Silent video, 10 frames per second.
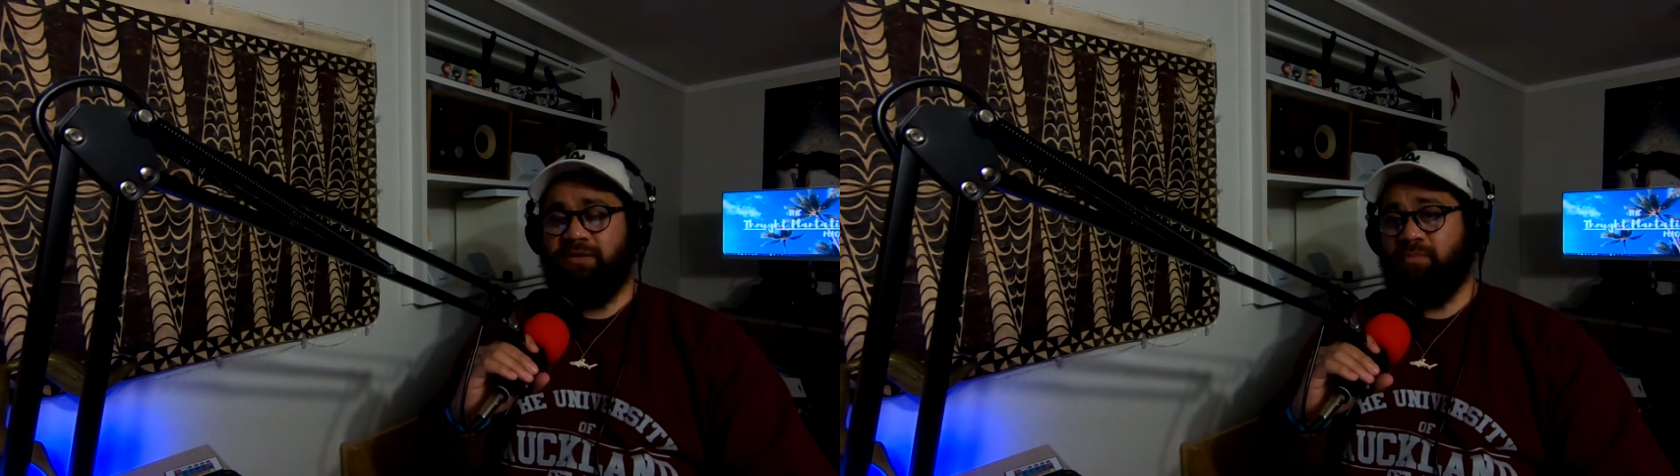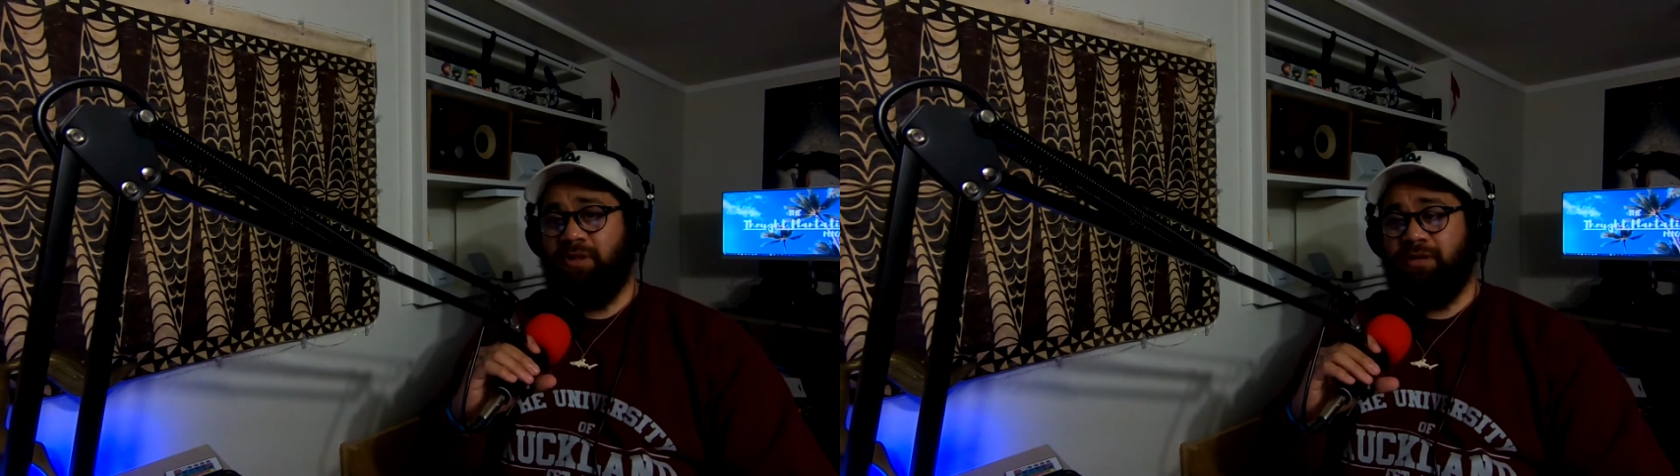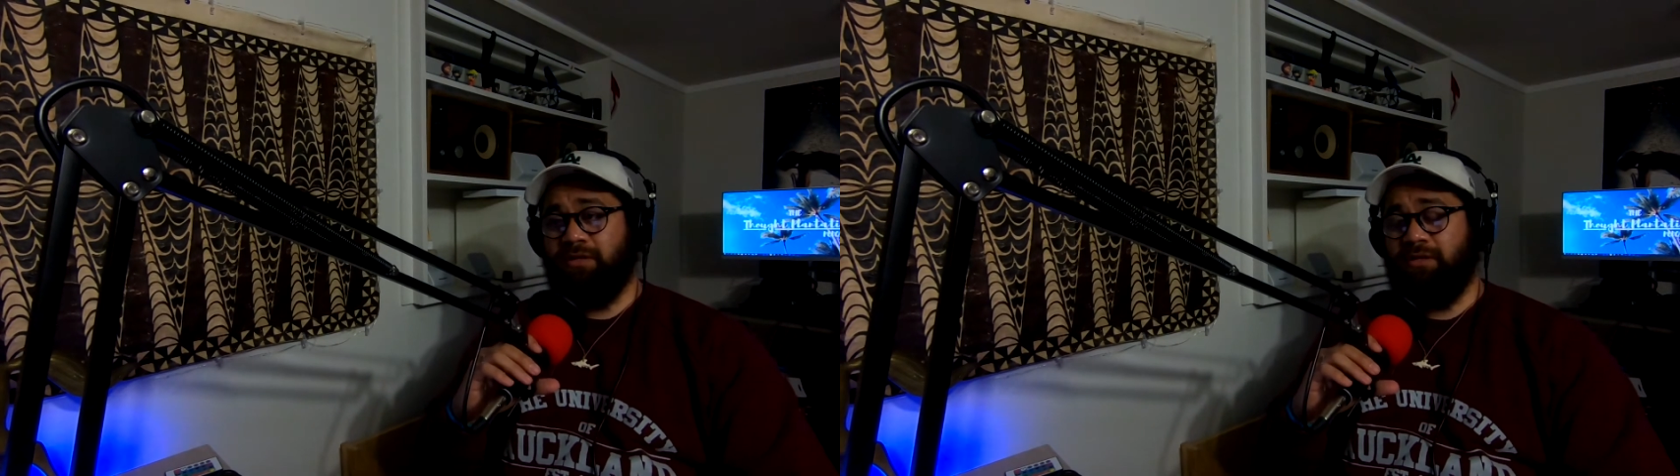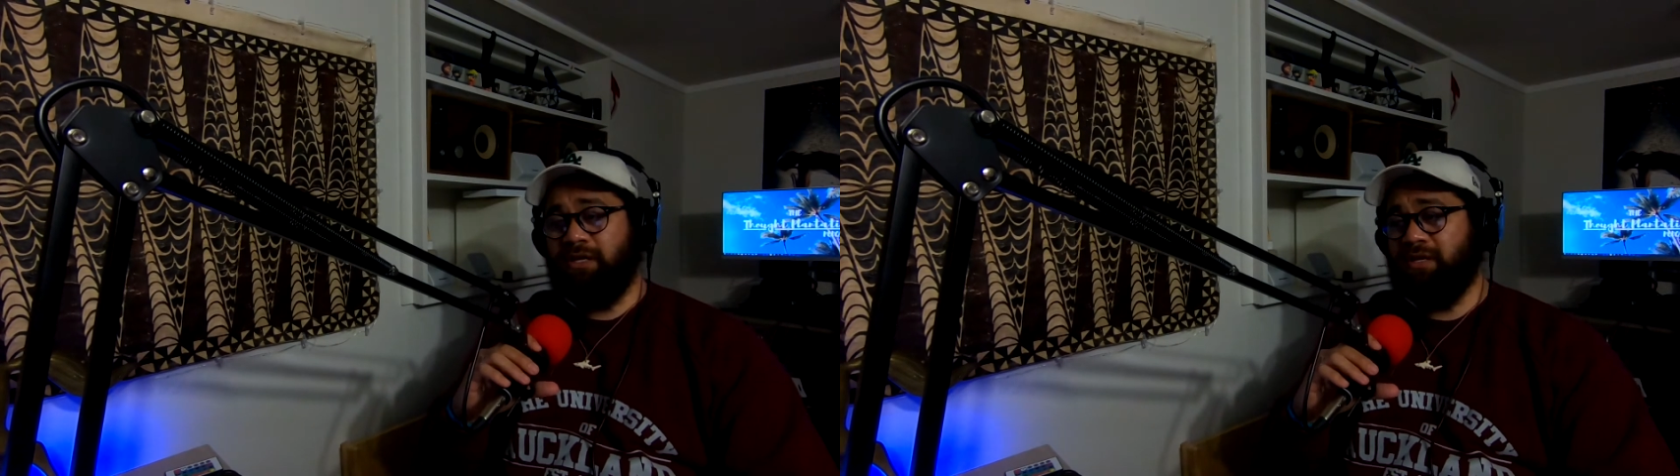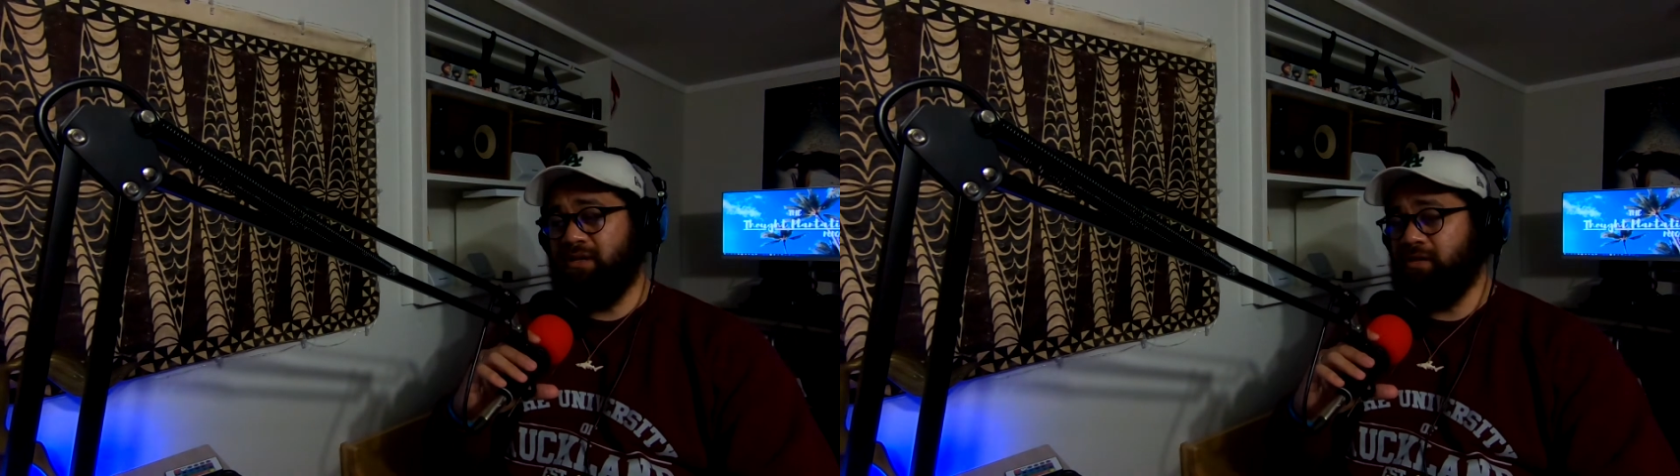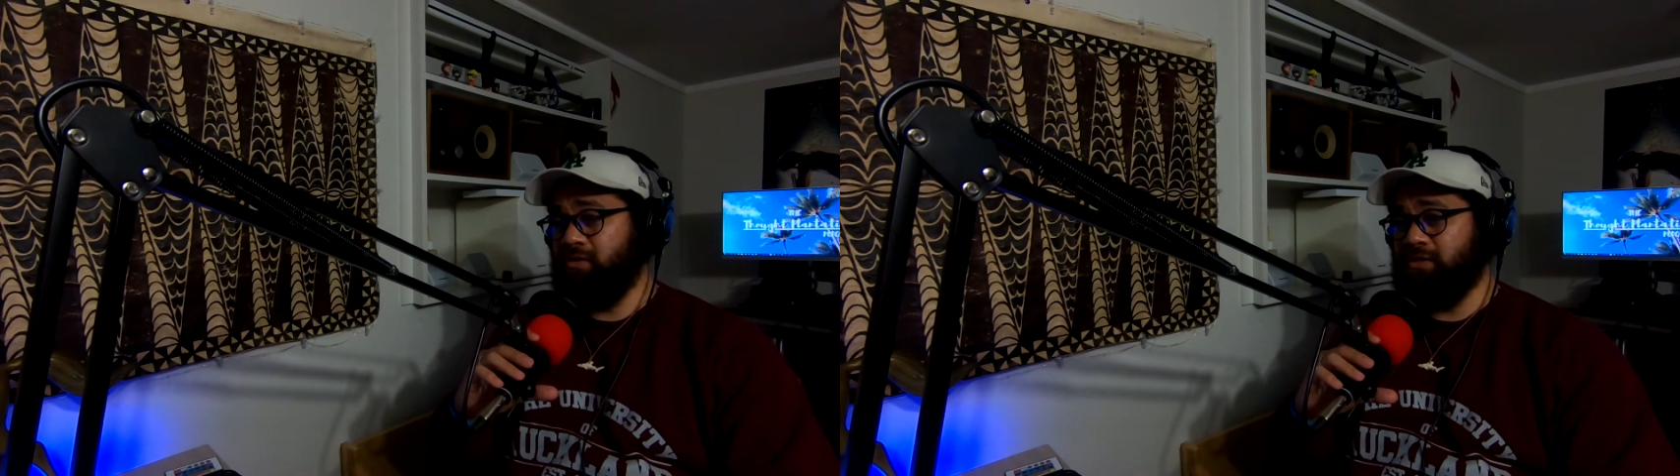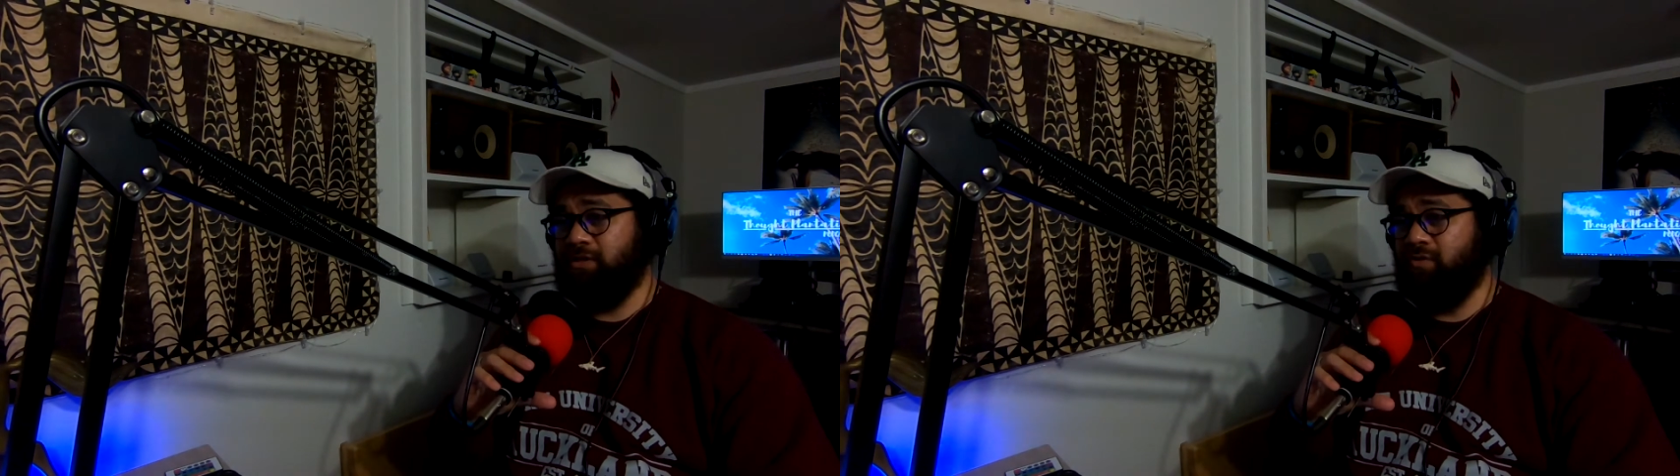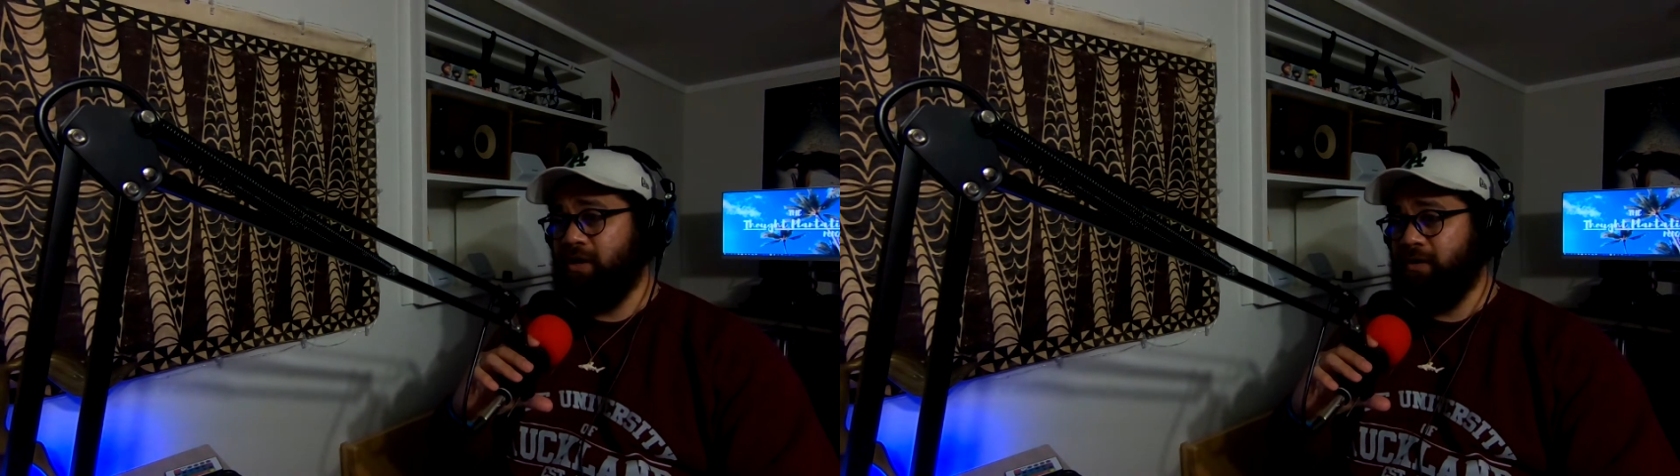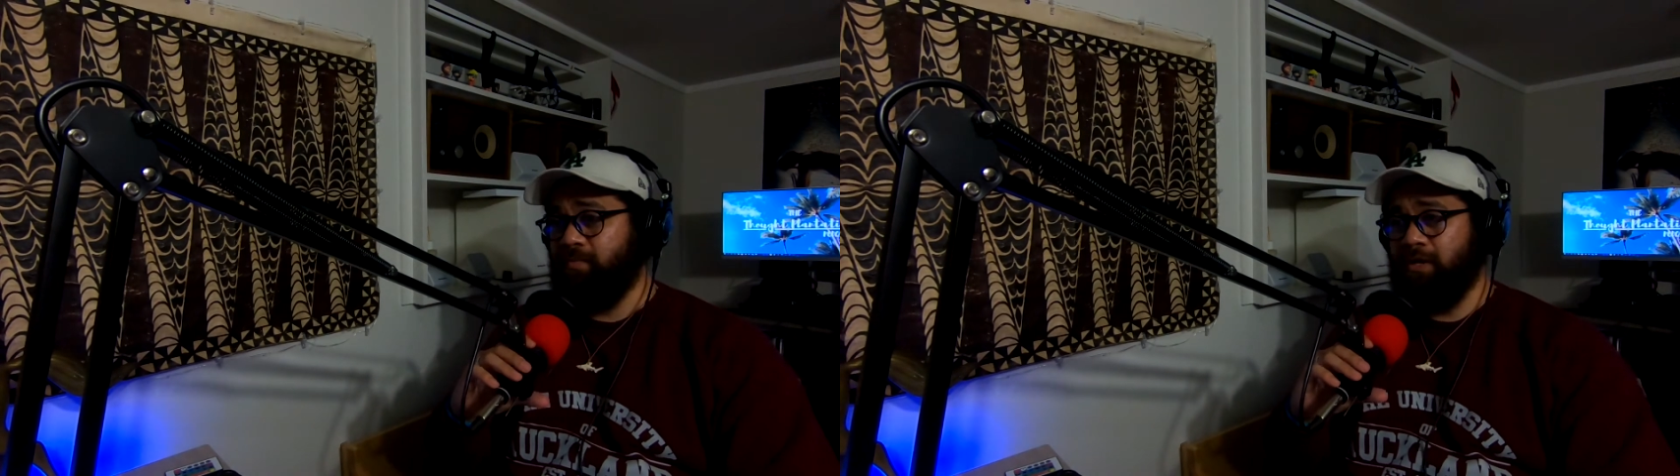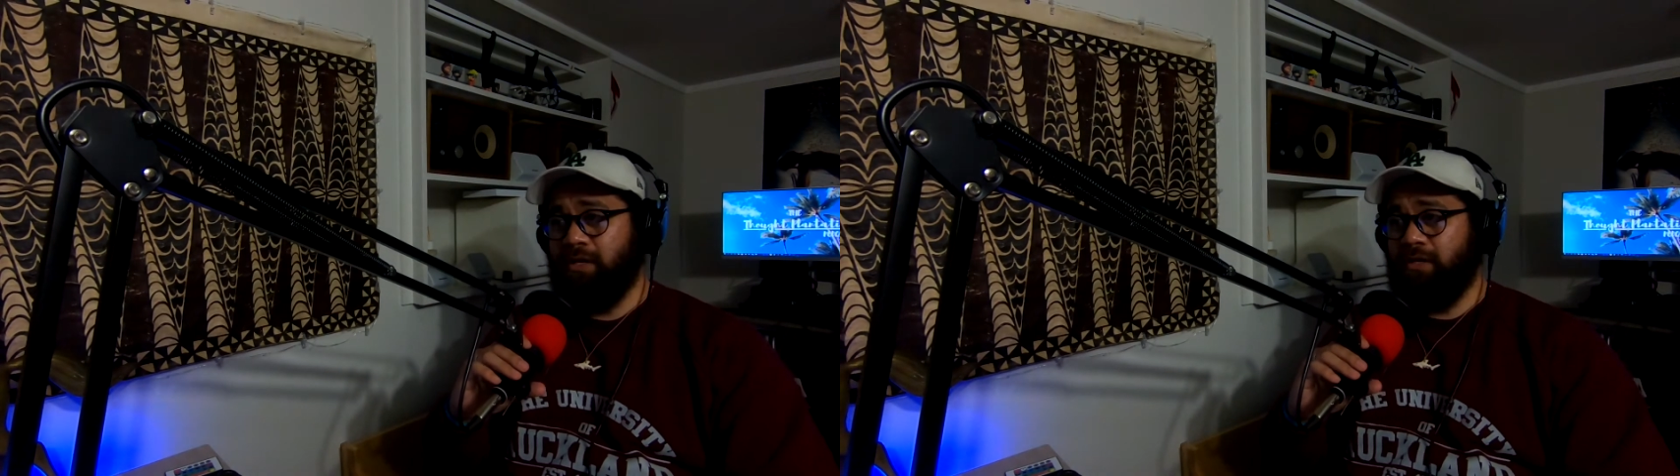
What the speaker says: you're probably going to look at an increase in crime.